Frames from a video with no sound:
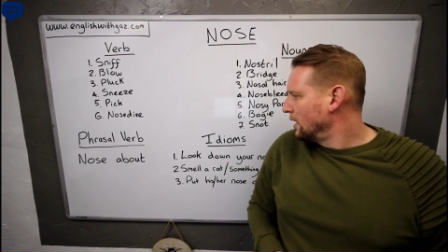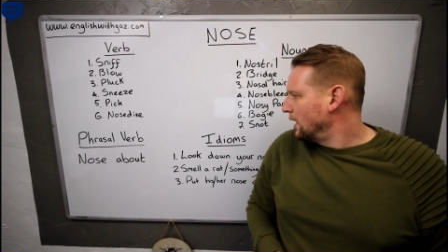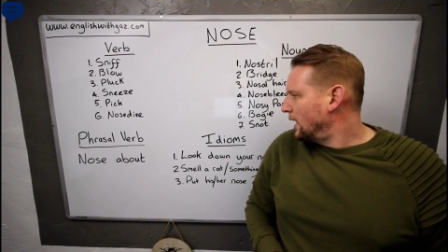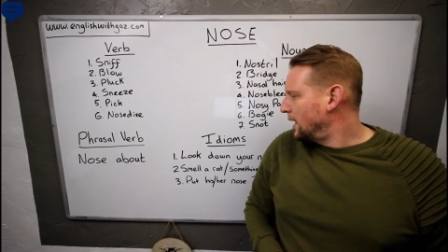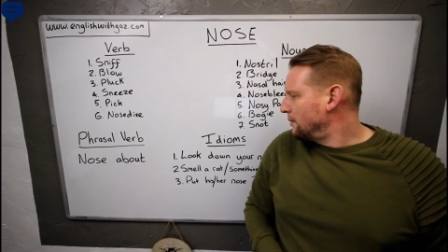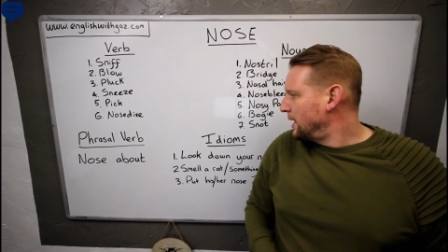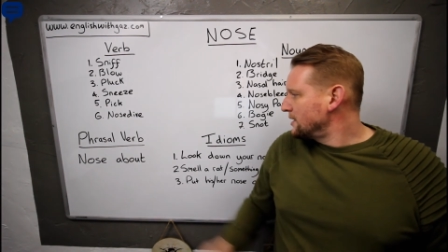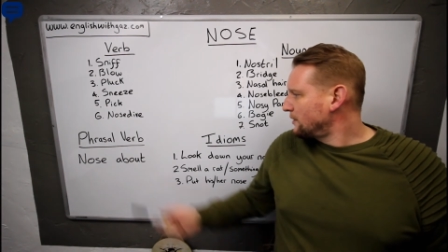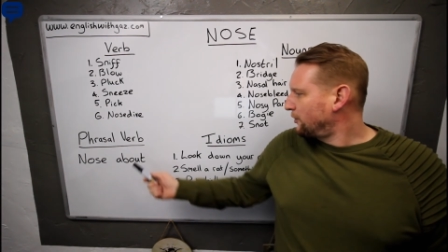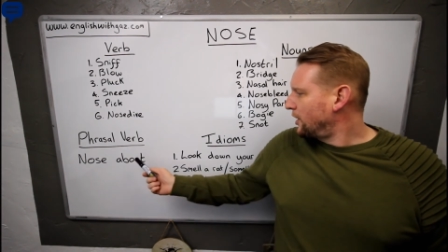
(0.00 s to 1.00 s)
Um,
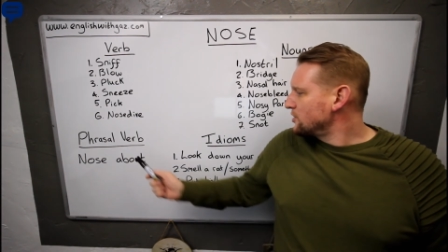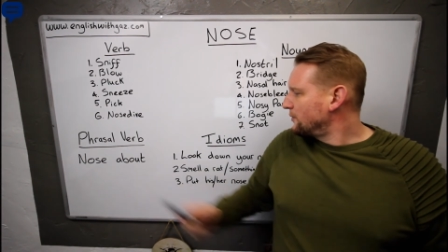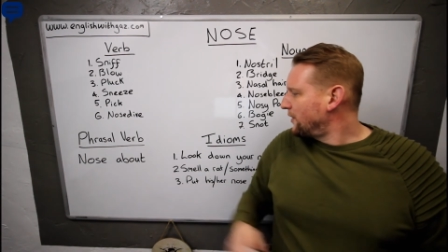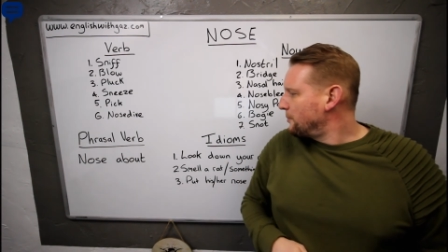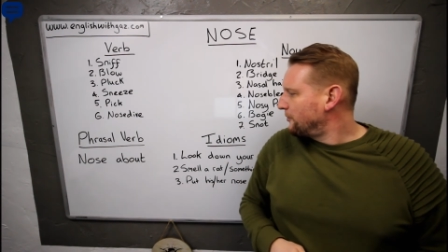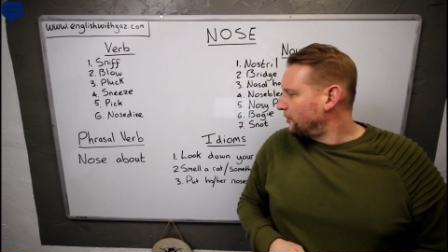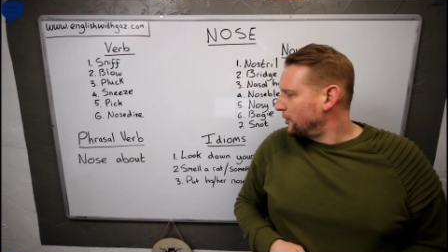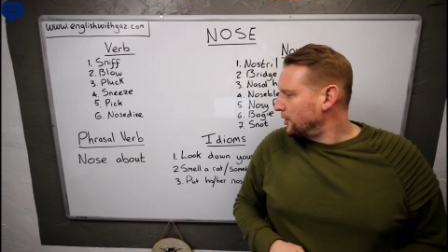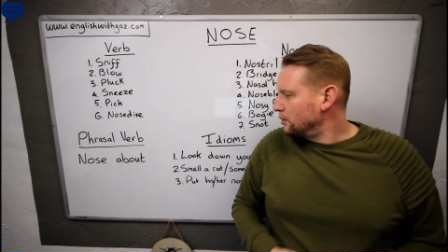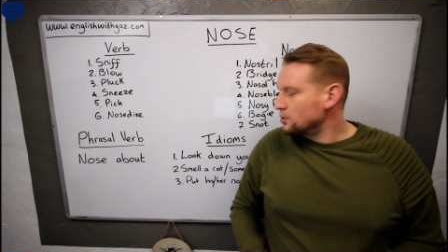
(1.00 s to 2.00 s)
here's a phrasal verb for
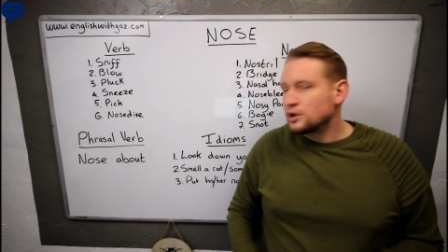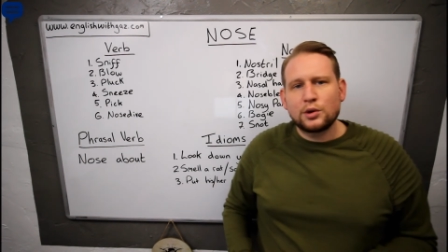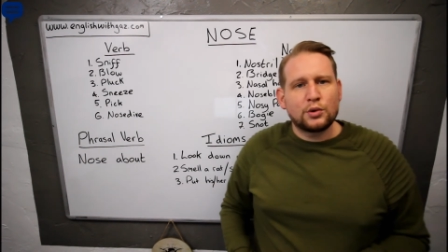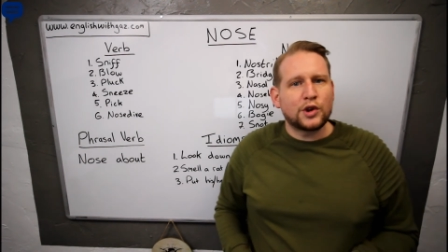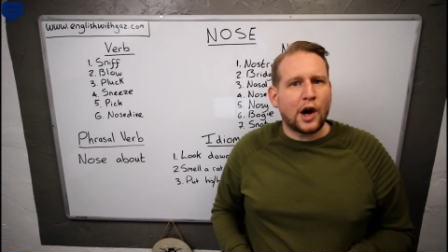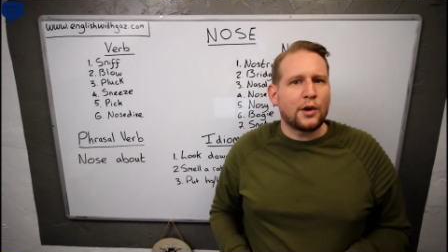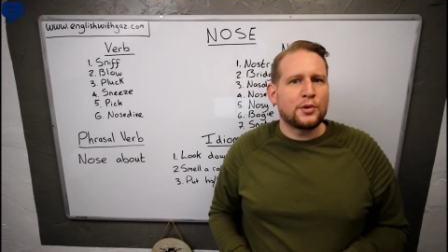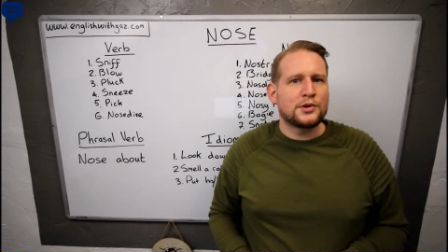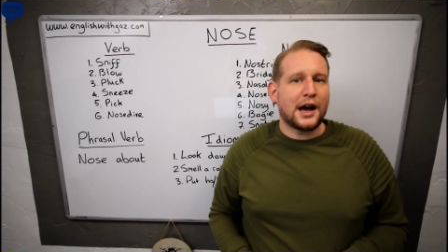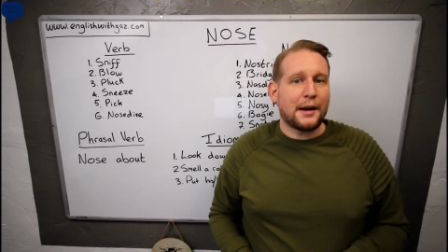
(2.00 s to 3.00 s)
you to
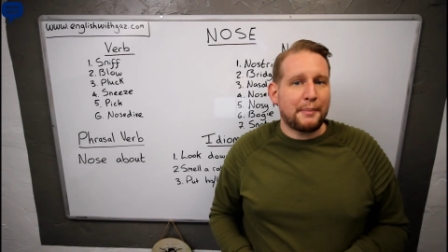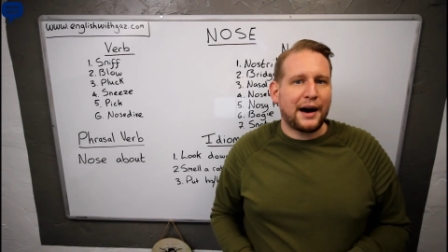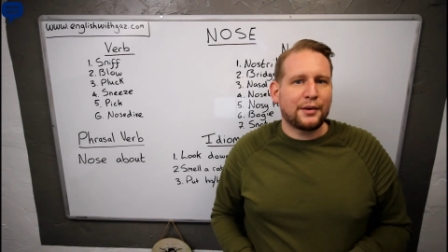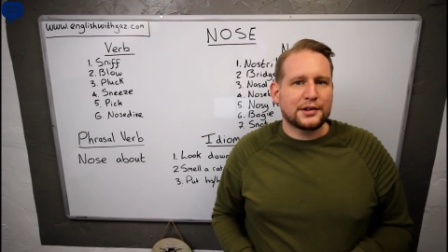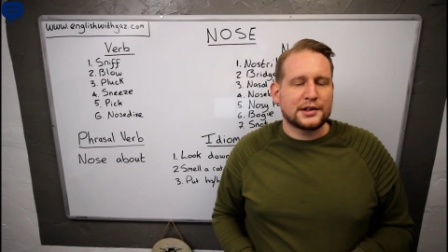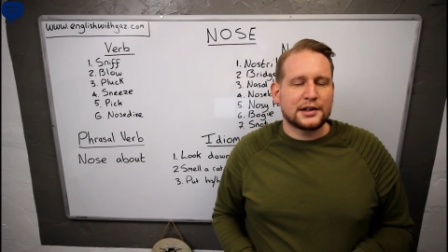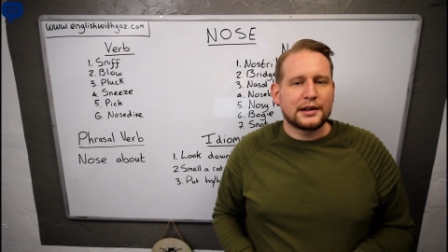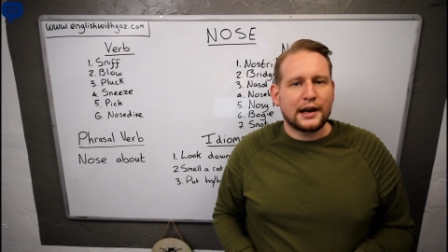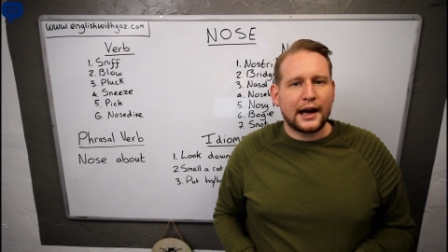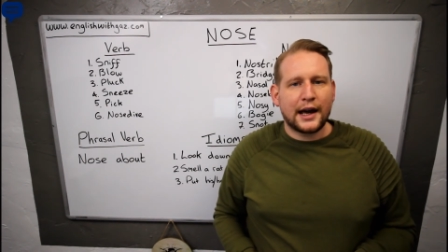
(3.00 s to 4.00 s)
nose about
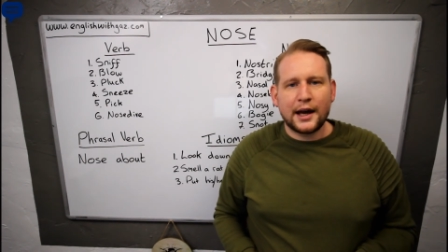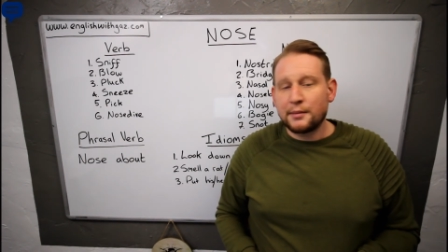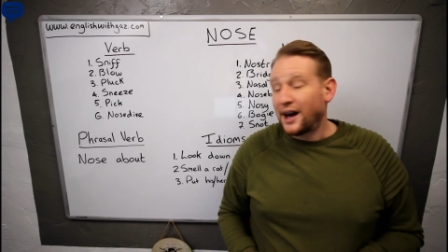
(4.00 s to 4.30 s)
um,